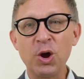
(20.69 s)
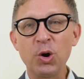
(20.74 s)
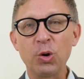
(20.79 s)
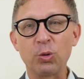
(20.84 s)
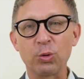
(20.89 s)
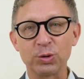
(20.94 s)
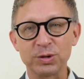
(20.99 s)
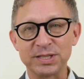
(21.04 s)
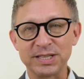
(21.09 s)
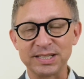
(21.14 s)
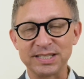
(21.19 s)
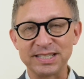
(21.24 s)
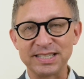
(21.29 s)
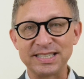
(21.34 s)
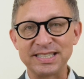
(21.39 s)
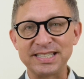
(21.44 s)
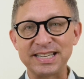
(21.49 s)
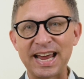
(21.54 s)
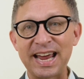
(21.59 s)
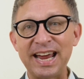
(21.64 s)
or
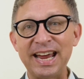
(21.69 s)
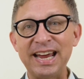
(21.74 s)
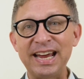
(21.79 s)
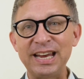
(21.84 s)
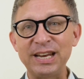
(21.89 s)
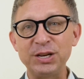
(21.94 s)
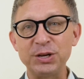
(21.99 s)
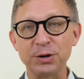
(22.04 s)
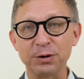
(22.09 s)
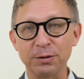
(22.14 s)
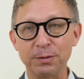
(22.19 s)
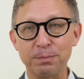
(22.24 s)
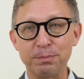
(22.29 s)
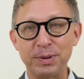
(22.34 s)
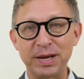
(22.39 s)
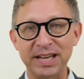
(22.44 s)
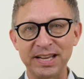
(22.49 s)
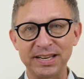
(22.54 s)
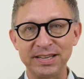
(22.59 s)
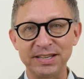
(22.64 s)
sustain your
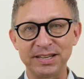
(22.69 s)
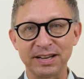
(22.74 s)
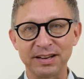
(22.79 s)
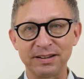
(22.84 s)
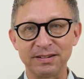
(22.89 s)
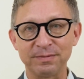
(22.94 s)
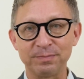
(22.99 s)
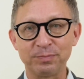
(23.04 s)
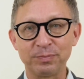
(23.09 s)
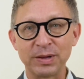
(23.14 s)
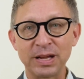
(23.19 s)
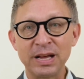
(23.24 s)
opinion.